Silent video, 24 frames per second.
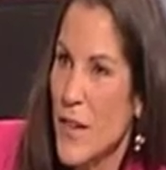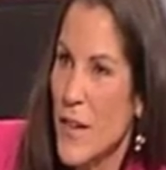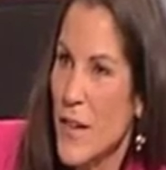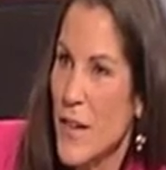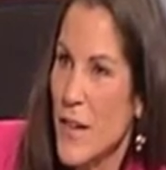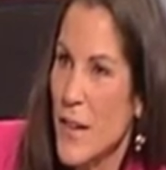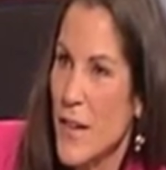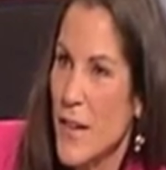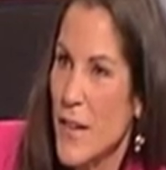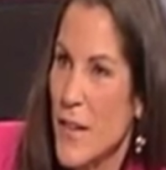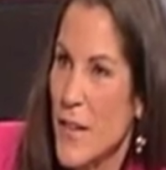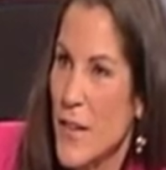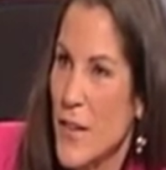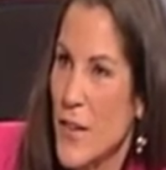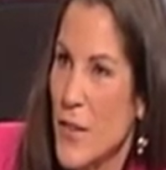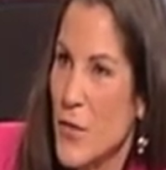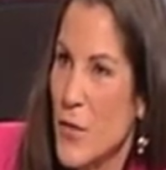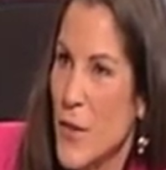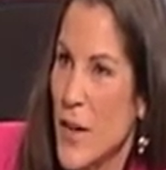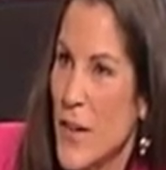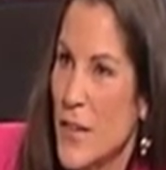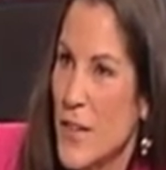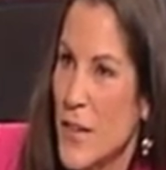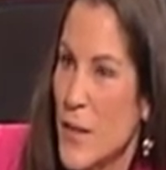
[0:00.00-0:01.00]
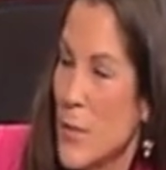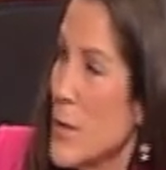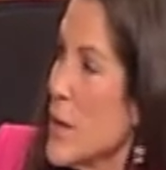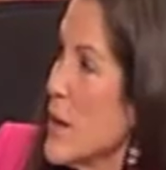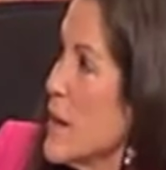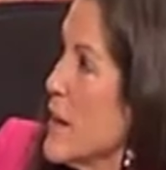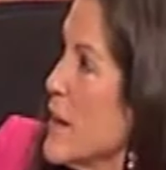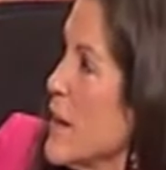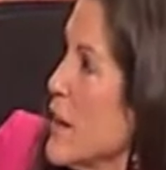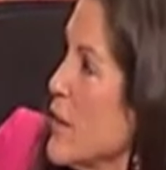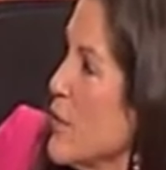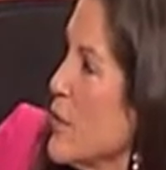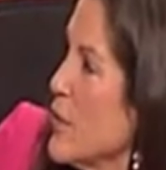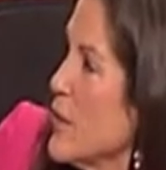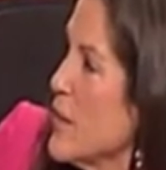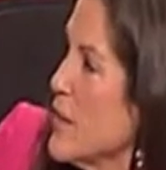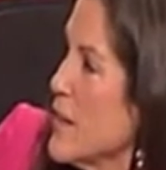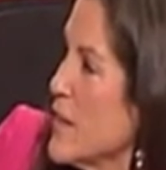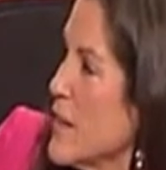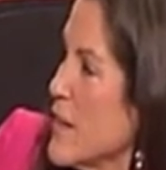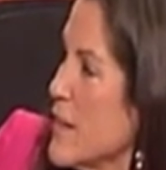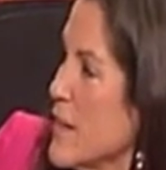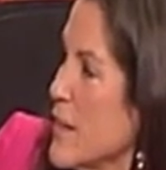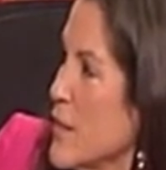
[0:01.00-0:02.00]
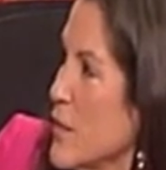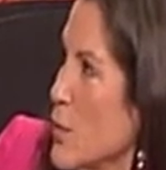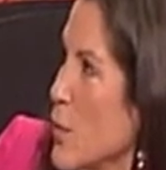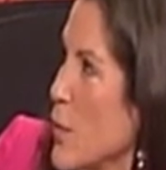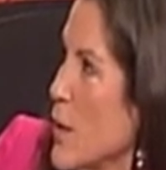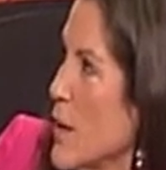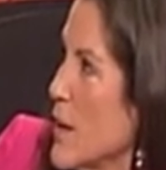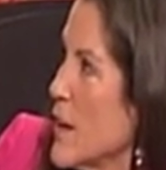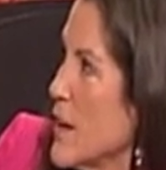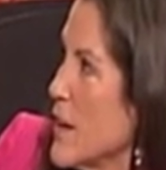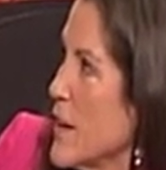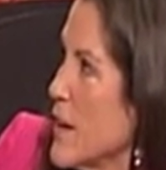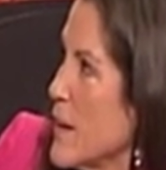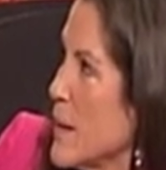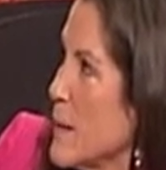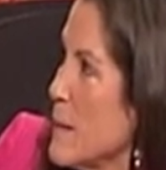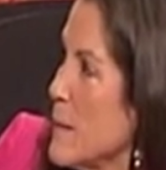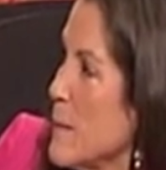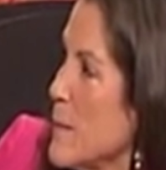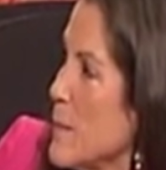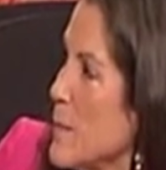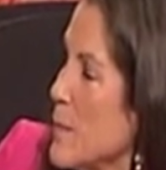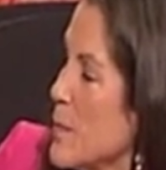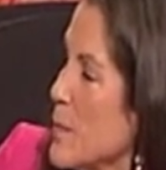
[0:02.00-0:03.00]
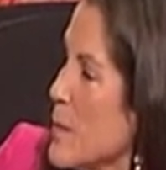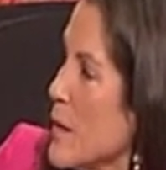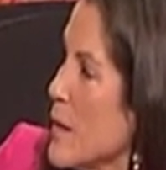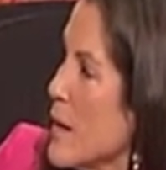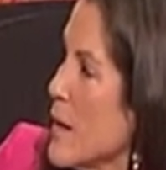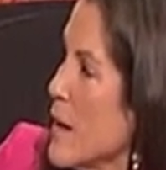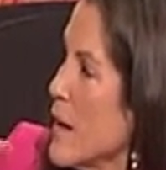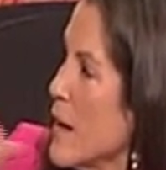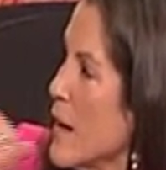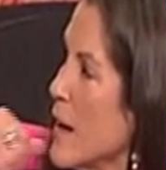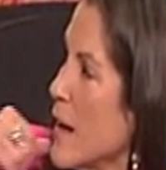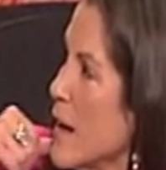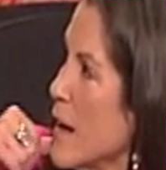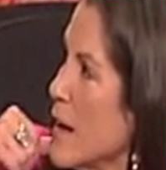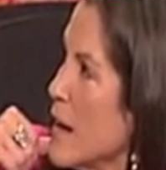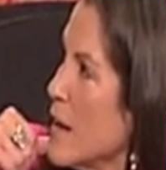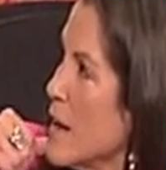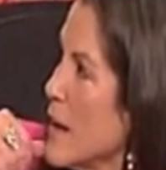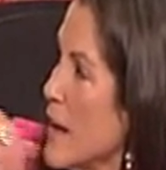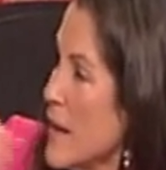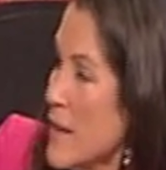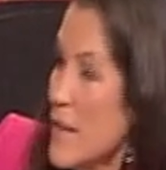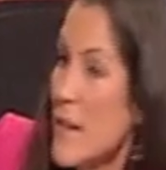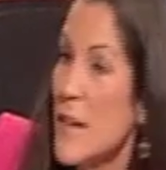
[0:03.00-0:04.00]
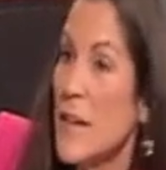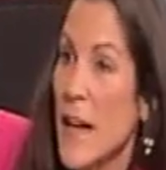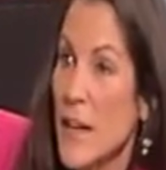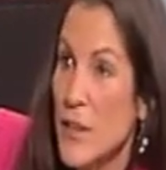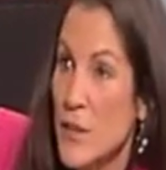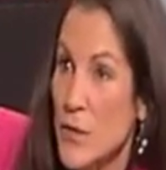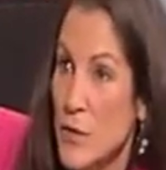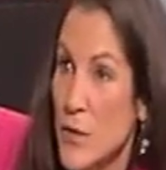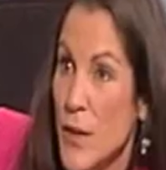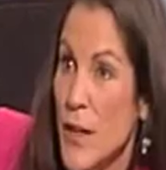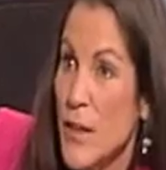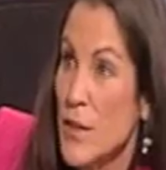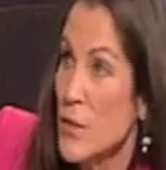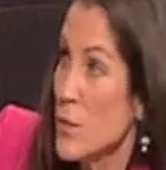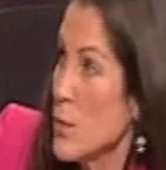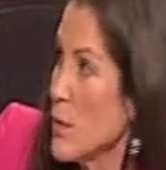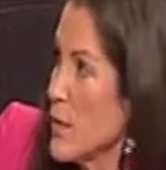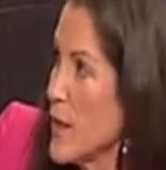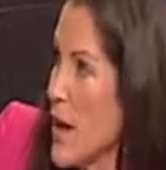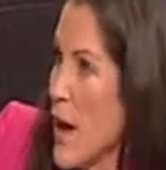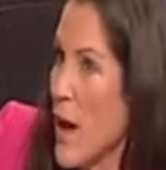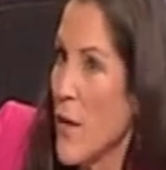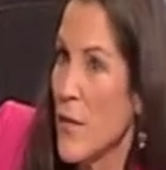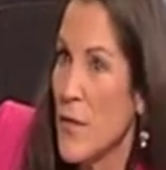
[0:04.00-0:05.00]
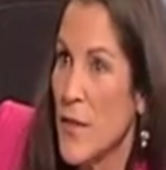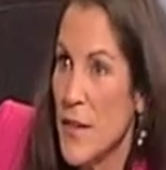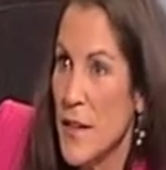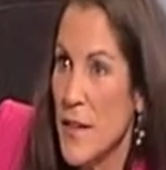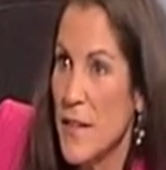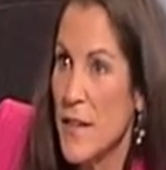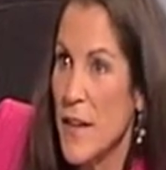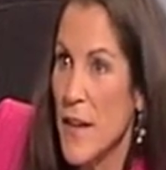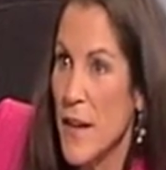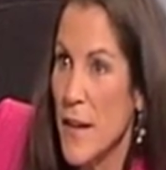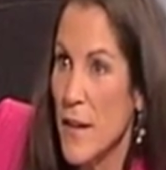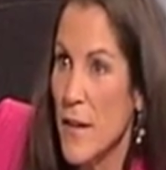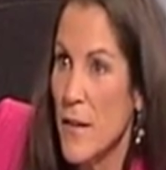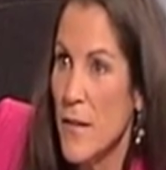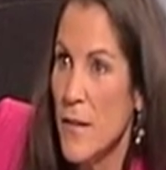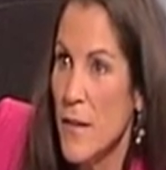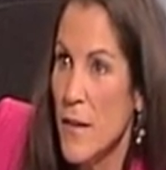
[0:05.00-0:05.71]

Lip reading: the dress completely. Like, for instance, this one here. It's a nice dress without the detail.